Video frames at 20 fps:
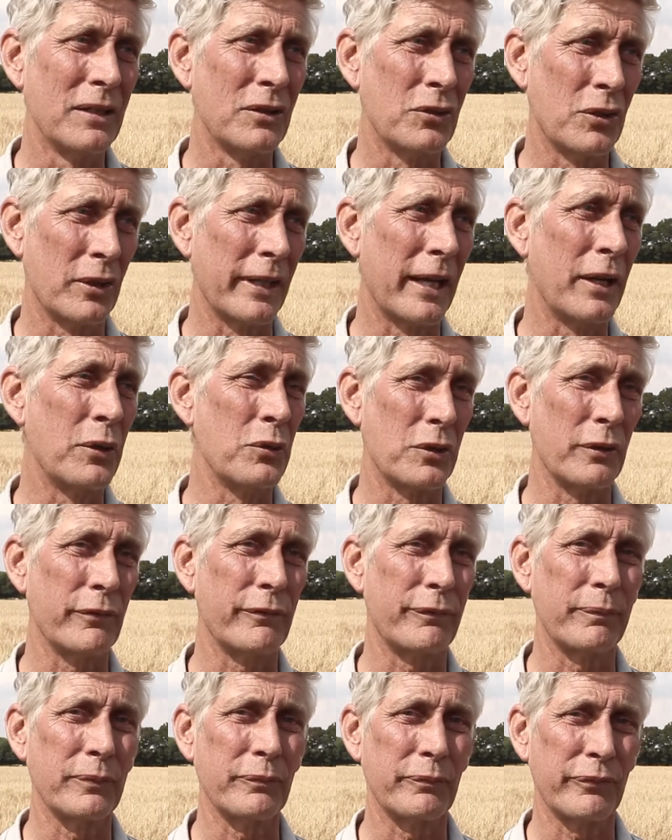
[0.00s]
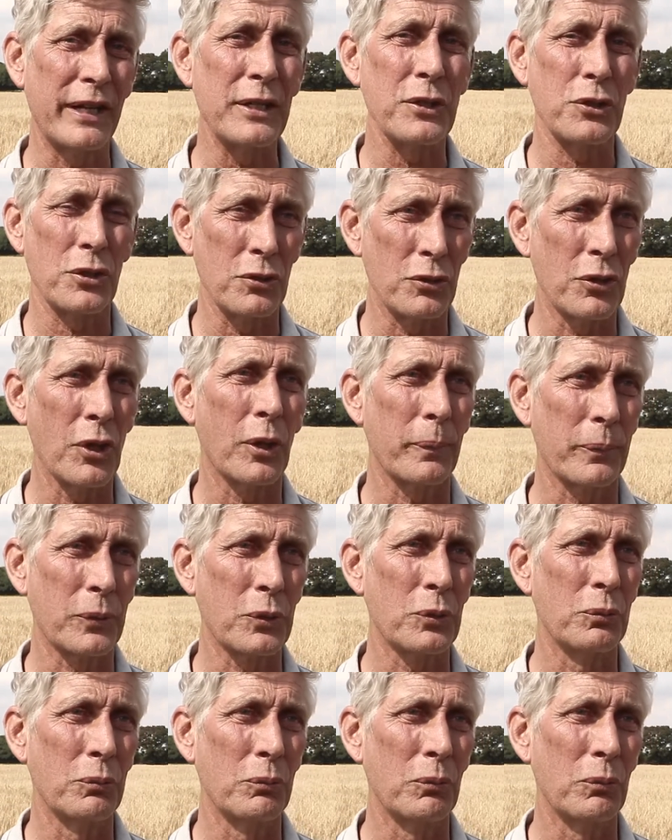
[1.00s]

to those that French and Jupps